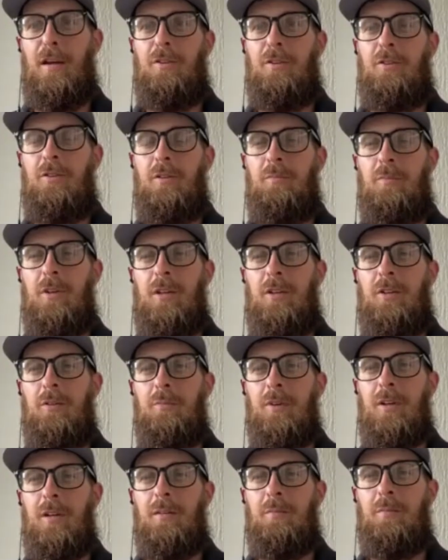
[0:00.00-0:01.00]
you can make your
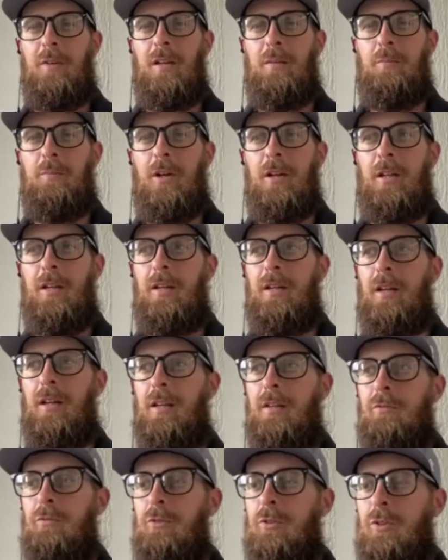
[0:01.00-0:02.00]
money, make money, and
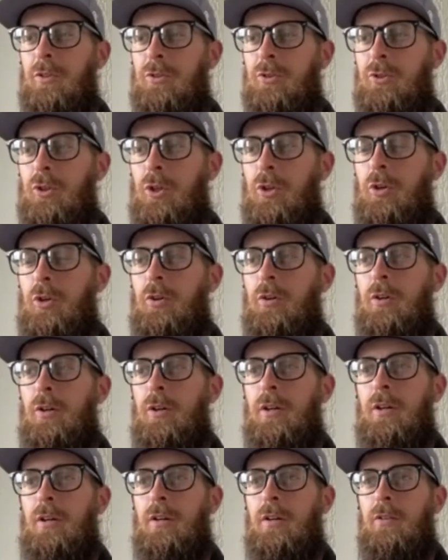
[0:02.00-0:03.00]
if you can show
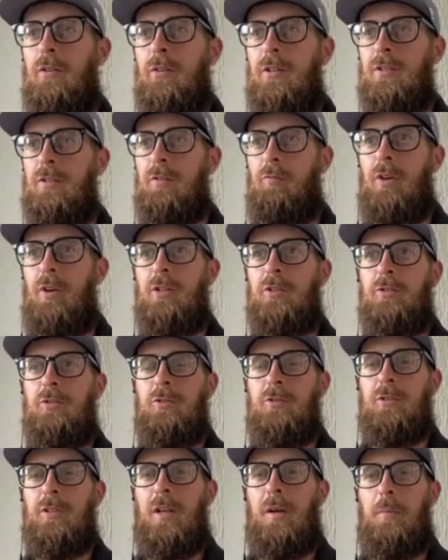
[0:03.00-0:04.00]
these
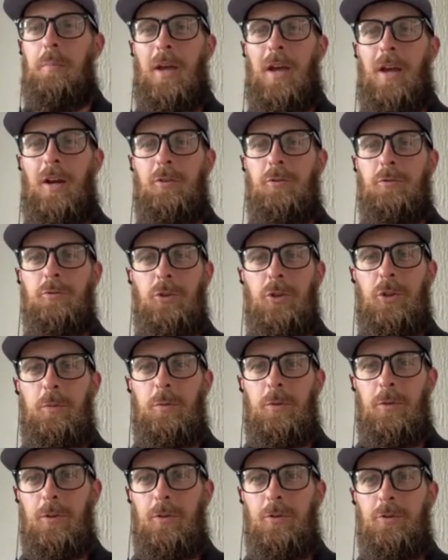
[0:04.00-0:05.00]
investors that panels really
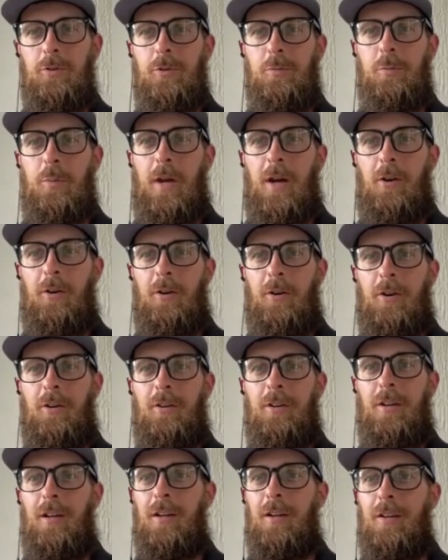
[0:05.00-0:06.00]
produce power,
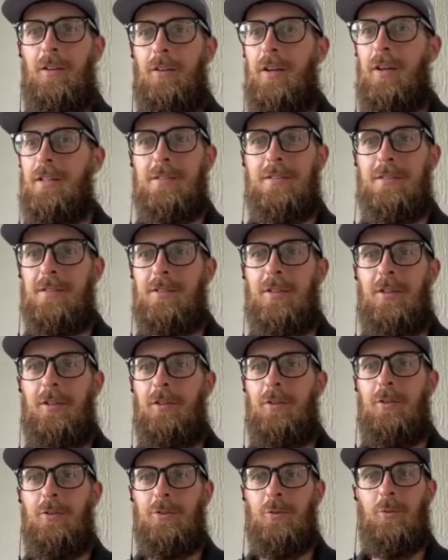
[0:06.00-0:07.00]
and unless the sun
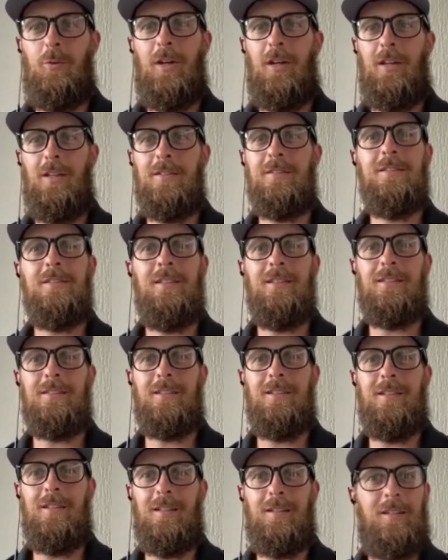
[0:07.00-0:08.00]
goes away, it's
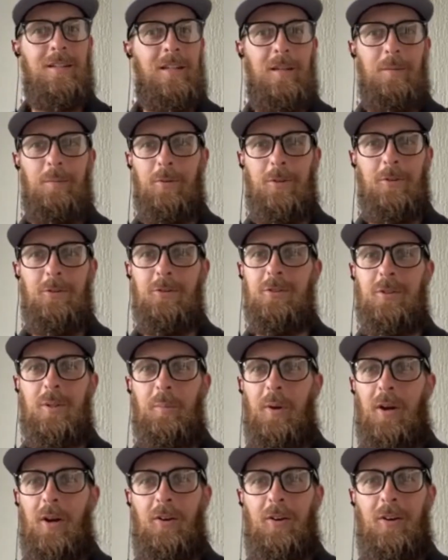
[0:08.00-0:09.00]
going to keep producing
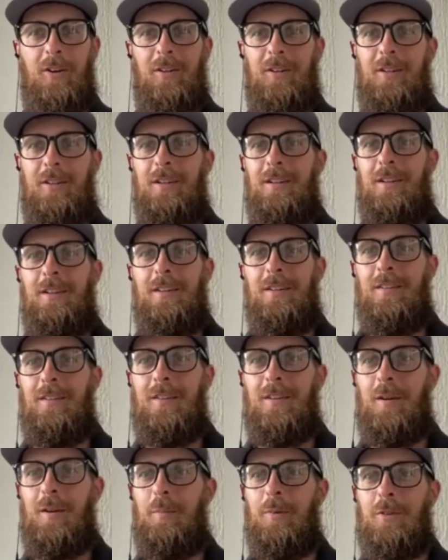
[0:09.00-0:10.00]
power.
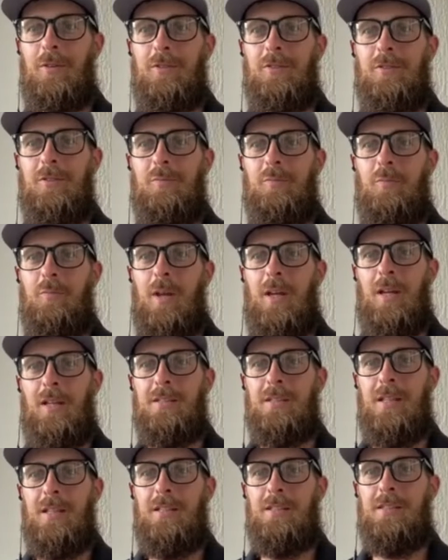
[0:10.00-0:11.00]
The numbers
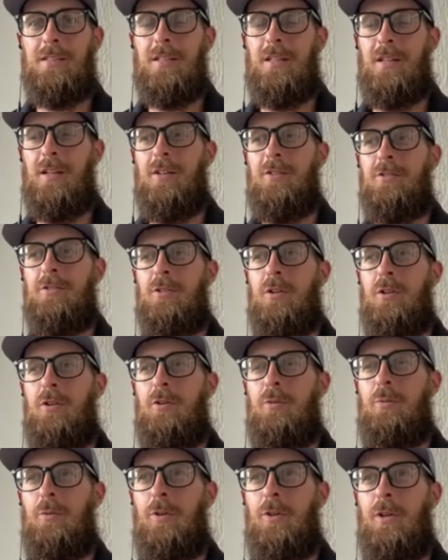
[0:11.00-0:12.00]
sense there.
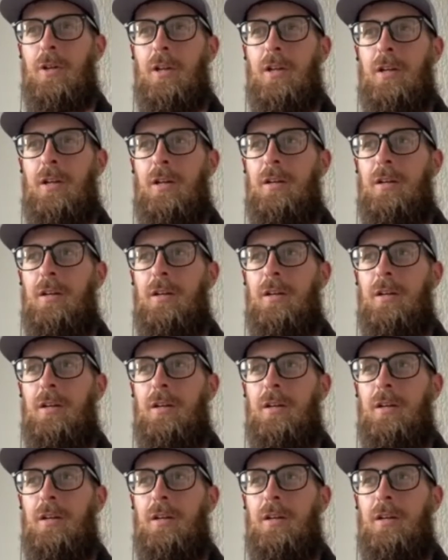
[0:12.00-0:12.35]
So we're in